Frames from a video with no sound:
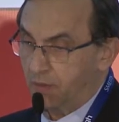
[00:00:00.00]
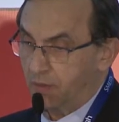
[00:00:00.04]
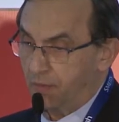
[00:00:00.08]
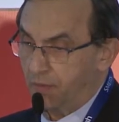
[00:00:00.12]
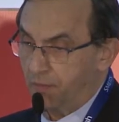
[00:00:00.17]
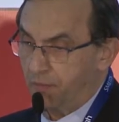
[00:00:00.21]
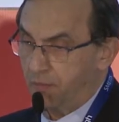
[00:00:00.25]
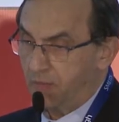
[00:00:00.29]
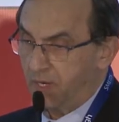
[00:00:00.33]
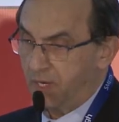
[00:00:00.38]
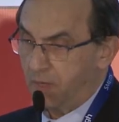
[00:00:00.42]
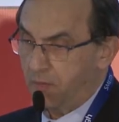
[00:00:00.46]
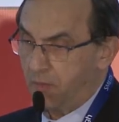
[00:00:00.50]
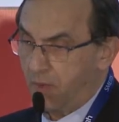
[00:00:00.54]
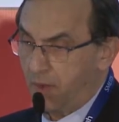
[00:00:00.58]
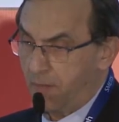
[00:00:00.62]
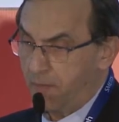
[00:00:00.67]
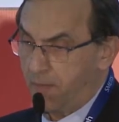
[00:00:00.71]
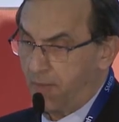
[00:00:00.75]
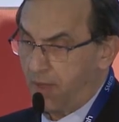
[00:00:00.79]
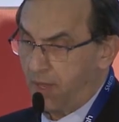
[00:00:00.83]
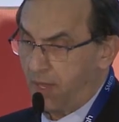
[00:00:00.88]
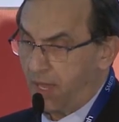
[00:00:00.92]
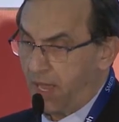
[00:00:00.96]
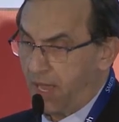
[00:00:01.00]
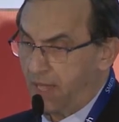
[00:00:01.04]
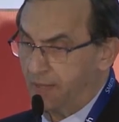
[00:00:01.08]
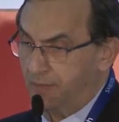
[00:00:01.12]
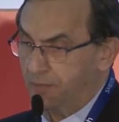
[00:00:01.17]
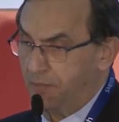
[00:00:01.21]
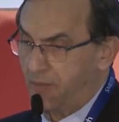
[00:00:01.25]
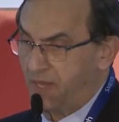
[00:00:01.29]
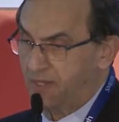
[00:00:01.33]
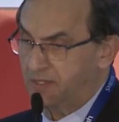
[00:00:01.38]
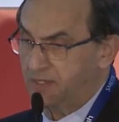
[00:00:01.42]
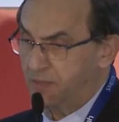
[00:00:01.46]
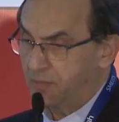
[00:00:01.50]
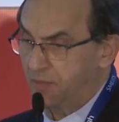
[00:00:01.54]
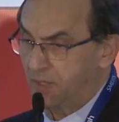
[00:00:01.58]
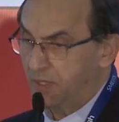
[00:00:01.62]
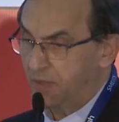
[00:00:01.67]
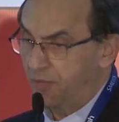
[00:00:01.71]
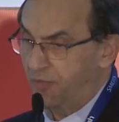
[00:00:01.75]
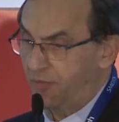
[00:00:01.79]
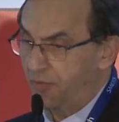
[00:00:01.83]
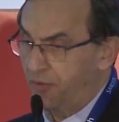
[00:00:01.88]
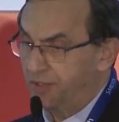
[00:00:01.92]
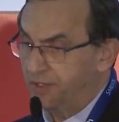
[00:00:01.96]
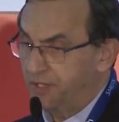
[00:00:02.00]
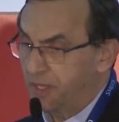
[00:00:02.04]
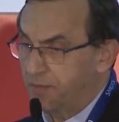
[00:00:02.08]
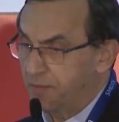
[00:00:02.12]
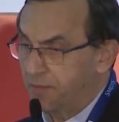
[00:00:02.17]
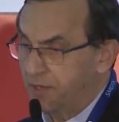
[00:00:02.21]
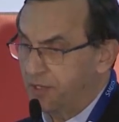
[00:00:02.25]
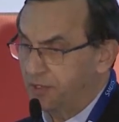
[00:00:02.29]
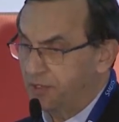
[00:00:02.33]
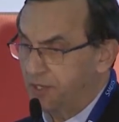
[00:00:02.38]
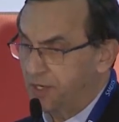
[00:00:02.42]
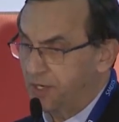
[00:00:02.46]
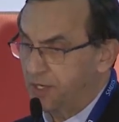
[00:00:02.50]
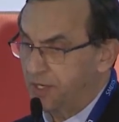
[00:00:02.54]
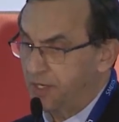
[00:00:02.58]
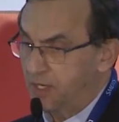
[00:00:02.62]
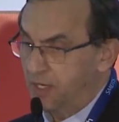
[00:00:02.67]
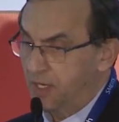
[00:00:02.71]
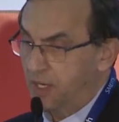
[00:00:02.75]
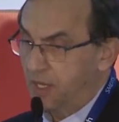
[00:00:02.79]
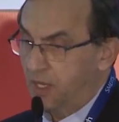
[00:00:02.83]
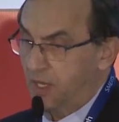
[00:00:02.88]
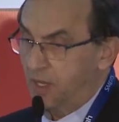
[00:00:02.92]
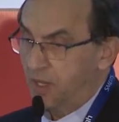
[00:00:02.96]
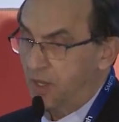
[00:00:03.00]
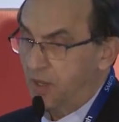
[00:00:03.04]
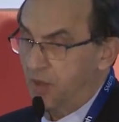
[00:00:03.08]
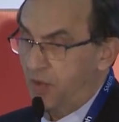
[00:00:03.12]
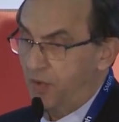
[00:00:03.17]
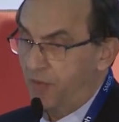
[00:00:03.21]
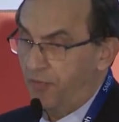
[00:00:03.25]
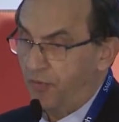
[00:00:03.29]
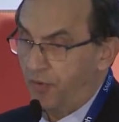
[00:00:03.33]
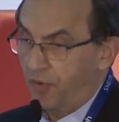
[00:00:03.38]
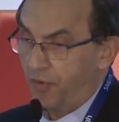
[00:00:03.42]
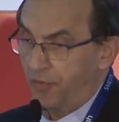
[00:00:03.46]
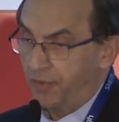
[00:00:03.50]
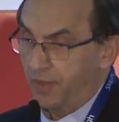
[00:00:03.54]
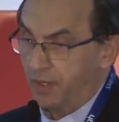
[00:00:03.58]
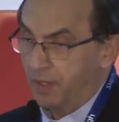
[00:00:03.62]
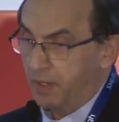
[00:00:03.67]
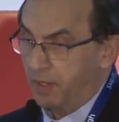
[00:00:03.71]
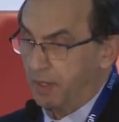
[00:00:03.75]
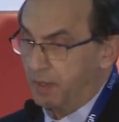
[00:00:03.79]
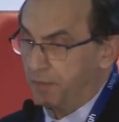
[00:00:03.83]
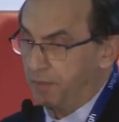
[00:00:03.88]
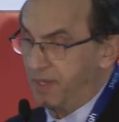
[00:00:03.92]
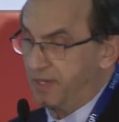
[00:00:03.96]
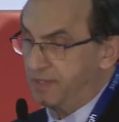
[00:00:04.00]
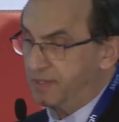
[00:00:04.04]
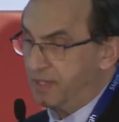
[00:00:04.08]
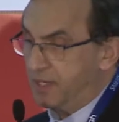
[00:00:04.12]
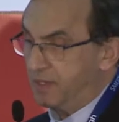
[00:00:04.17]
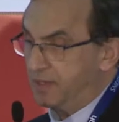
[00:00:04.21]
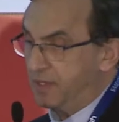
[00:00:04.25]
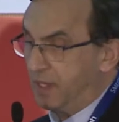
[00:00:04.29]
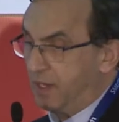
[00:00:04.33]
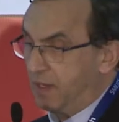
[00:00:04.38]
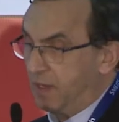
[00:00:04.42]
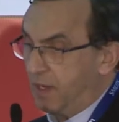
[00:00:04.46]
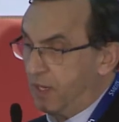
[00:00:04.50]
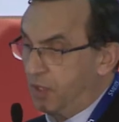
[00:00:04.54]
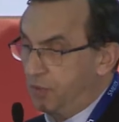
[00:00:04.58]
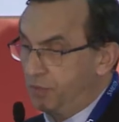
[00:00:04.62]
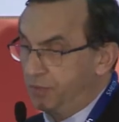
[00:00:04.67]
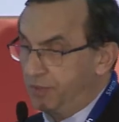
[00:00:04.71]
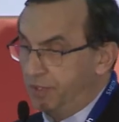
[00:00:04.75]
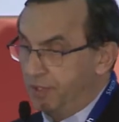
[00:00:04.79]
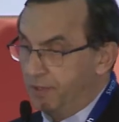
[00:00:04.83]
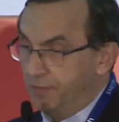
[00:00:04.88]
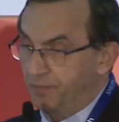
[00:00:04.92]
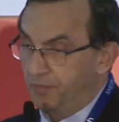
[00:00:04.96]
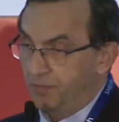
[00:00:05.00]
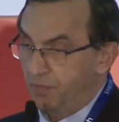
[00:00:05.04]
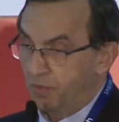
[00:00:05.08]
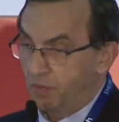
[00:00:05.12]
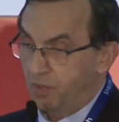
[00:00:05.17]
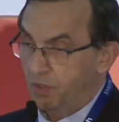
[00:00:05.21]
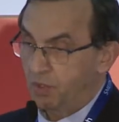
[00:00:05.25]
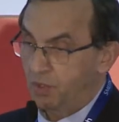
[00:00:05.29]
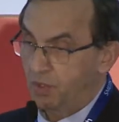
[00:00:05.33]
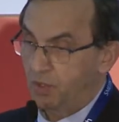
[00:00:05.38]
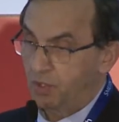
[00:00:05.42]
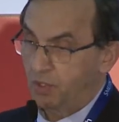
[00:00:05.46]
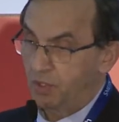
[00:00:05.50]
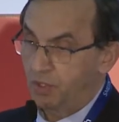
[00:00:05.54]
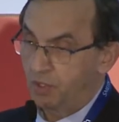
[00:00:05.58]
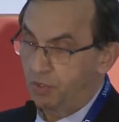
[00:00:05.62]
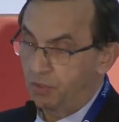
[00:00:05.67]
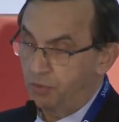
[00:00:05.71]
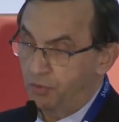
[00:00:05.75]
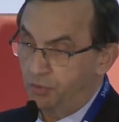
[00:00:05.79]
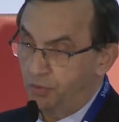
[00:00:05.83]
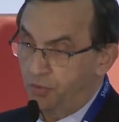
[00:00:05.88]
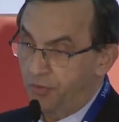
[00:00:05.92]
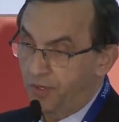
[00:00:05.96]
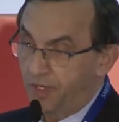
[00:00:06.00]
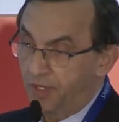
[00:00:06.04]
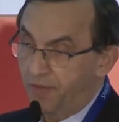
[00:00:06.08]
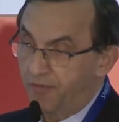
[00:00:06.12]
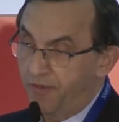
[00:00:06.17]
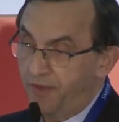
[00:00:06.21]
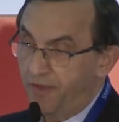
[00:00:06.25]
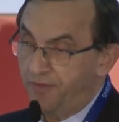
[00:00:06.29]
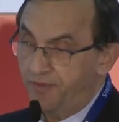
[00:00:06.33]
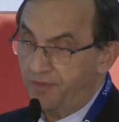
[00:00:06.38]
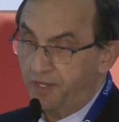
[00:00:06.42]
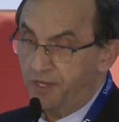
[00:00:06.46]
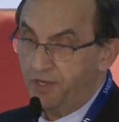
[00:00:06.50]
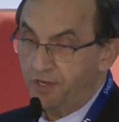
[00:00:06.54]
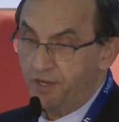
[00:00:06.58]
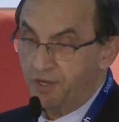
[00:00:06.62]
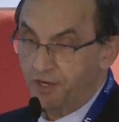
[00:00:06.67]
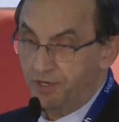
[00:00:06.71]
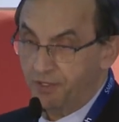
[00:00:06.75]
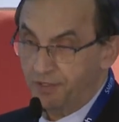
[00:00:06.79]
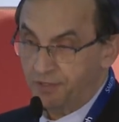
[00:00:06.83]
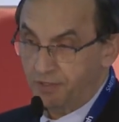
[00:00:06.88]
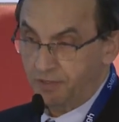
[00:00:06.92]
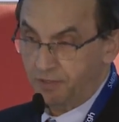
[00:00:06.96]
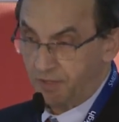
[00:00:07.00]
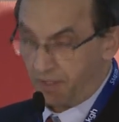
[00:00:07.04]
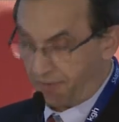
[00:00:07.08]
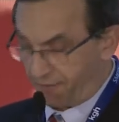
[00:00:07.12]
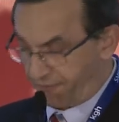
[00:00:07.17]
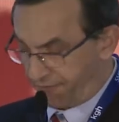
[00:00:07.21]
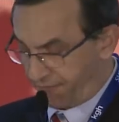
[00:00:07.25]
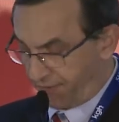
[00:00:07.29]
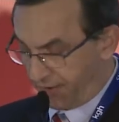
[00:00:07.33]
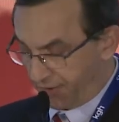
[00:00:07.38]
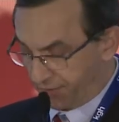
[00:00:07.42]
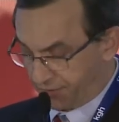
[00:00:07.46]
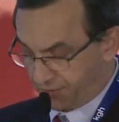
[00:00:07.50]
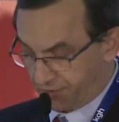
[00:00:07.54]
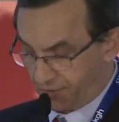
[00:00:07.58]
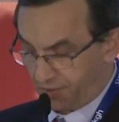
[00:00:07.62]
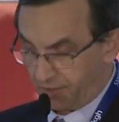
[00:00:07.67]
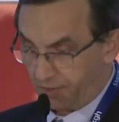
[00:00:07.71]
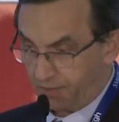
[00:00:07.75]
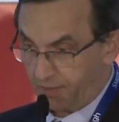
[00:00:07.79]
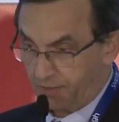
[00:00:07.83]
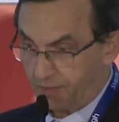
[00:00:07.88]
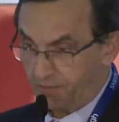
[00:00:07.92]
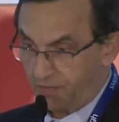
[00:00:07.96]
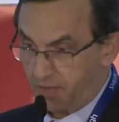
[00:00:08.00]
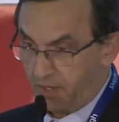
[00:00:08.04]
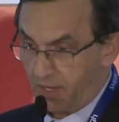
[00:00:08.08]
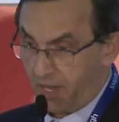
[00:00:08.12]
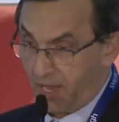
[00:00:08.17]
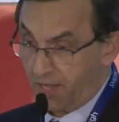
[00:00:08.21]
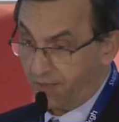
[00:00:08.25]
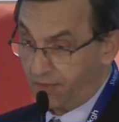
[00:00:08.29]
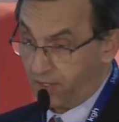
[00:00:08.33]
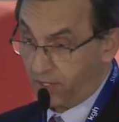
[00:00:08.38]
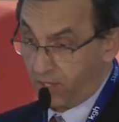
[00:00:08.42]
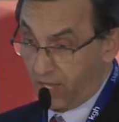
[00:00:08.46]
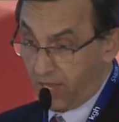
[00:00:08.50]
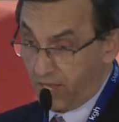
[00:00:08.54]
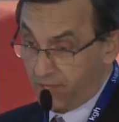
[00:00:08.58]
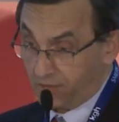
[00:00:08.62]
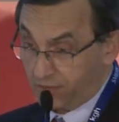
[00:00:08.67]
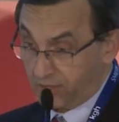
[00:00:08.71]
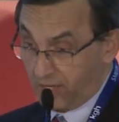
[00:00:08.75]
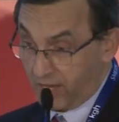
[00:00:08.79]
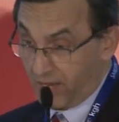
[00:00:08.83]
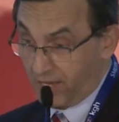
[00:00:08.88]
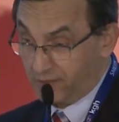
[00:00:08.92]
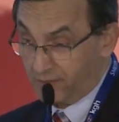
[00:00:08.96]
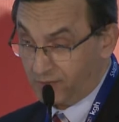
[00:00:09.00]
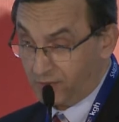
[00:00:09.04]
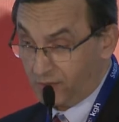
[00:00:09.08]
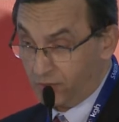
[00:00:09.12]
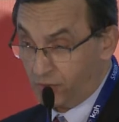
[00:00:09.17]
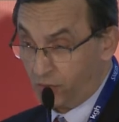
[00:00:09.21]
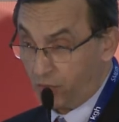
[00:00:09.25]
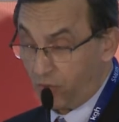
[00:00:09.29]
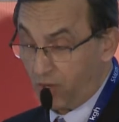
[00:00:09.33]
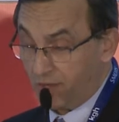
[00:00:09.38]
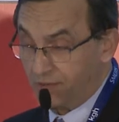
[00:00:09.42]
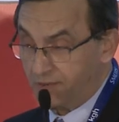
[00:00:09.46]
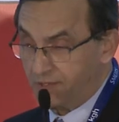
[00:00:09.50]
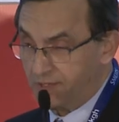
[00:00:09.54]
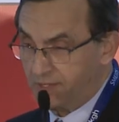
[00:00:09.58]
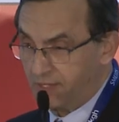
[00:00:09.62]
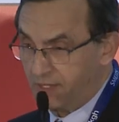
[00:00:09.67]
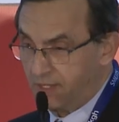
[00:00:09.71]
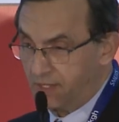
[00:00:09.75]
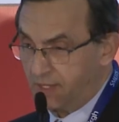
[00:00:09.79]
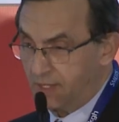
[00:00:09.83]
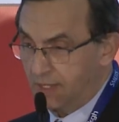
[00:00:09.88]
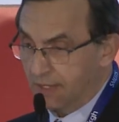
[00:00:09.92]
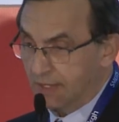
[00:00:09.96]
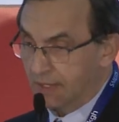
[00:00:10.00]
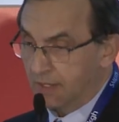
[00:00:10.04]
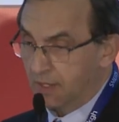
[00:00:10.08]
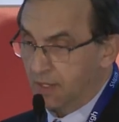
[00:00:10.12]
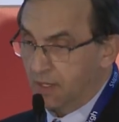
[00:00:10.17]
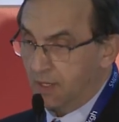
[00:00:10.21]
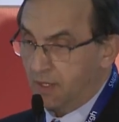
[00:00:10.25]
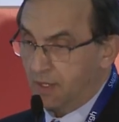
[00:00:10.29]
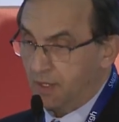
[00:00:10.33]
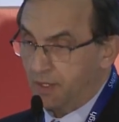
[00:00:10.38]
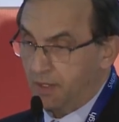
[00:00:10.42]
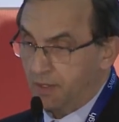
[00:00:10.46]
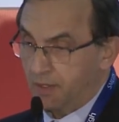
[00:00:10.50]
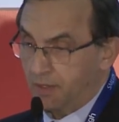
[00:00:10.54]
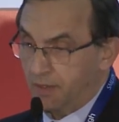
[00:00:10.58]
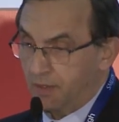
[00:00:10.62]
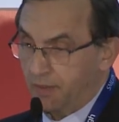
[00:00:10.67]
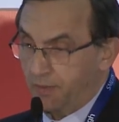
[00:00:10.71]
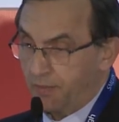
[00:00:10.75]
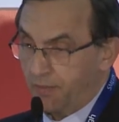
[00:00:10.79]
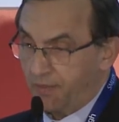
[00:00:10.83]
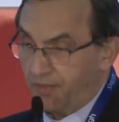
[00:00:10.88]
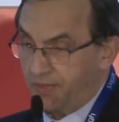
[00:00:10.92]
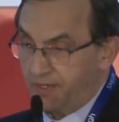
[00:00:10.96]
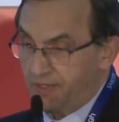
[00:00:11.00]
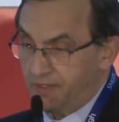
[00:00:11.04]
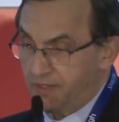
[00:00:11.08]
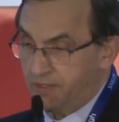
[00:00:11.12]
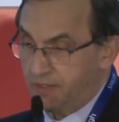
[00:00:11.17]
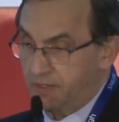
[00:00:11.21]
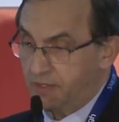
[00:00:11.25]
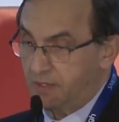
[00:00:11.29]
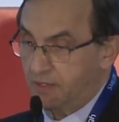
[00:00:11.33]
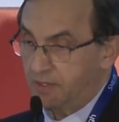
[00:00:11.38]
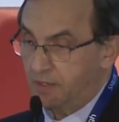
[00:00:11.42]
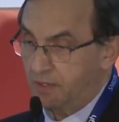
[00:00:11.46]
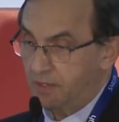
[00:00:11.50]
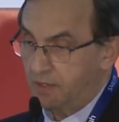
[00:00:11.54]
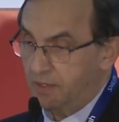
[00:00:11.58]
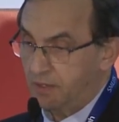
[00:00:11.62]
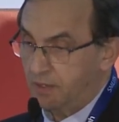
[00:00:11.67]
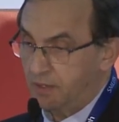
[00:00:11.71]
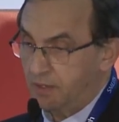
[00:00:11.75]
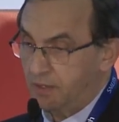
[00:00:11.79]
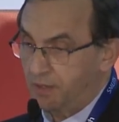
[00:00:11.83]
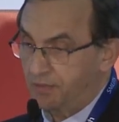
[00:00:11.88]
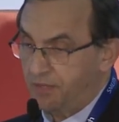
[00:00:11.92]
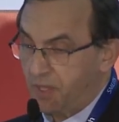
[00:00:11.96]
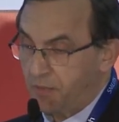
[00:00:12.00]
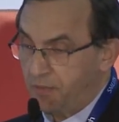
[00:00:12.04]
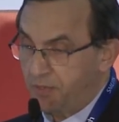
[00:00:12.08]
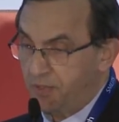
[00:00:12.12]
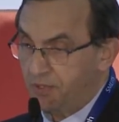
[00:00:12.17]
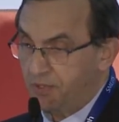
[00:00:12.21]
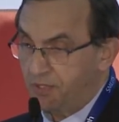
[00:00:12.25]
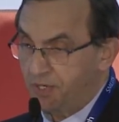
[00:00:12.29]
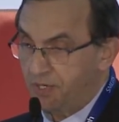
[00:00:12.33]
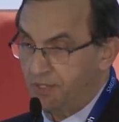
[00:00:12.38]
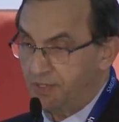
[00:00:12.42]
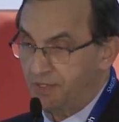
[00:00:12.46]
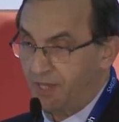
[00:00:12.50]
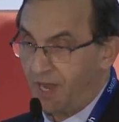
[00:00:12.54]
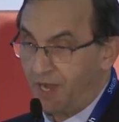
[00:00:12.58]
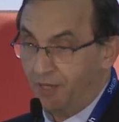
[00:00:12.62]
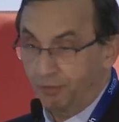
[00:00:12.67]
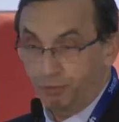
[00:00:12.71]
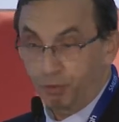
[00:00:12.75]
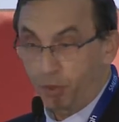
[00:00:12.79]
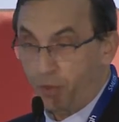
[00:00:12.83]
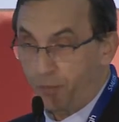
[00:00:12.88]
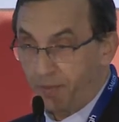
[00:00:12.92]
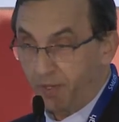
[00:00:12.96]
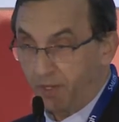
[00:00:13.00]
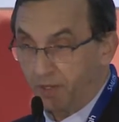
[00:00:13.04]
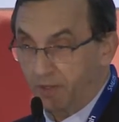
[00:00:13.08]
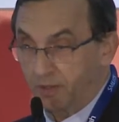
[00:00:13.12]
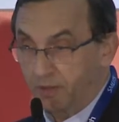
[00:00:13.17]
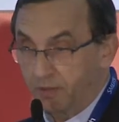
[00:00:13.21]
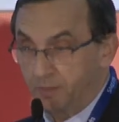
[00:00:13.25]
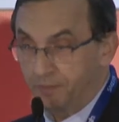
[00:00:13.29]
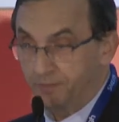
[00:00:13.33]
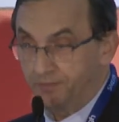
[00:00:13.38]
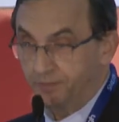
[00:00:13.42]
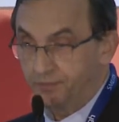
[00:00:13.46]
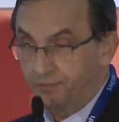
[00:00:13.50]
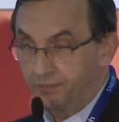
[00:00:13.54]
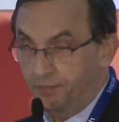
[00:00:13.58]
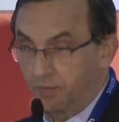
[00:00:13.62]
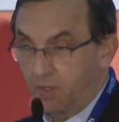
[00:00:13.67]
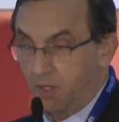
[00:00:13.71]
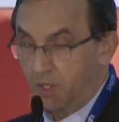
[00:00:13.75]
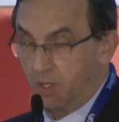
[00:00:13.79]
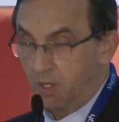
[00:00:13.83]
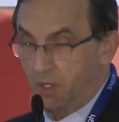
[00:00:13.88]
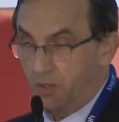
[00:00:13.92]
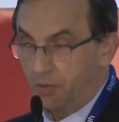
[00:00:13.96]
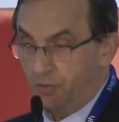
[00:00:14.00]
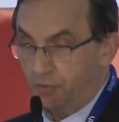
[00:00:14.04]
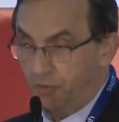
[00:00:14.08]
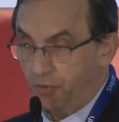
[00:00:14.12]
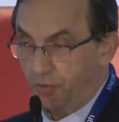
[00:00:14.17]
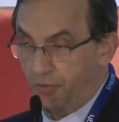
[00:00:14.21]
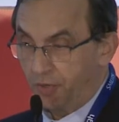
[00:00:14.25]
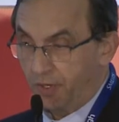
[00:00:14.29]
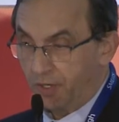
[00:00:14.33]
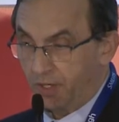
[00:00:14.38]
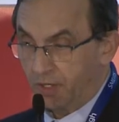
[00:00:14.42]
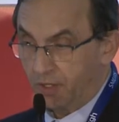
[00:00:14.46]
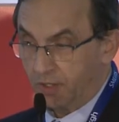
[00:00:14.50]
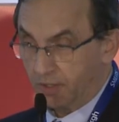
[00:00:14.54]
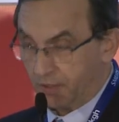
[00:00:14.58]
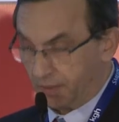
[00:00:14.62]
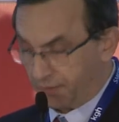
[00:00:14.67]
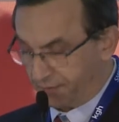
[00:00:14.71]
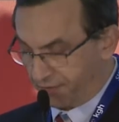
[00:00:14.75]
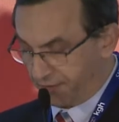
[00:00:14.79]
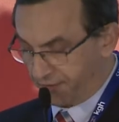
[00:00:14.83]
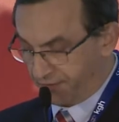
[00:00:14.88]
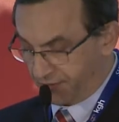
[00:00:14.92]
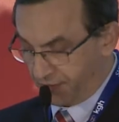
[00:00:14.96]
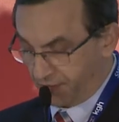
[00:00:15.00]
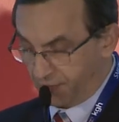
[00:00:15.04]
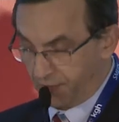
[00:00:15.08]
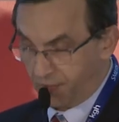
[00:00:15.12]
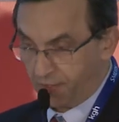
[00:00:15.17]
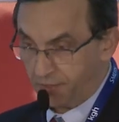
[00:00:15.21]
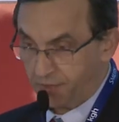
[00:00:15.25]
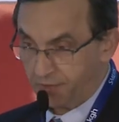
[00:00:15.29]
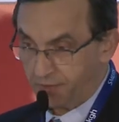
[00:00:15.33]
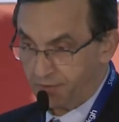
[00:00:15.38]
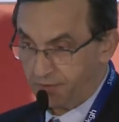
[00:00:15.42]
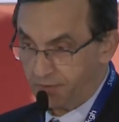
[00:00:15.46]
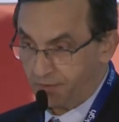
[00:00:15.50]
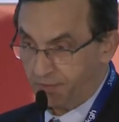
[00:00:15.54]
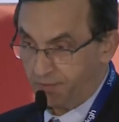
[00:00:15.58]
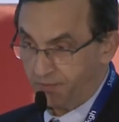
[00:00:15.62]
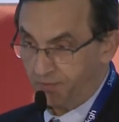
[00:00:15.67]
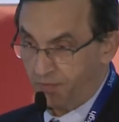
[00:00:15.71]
minimum and maximal fluid temperature for the base heating load during 15 years of functioning. And as you can see, these temperatures are dropping during 15 years.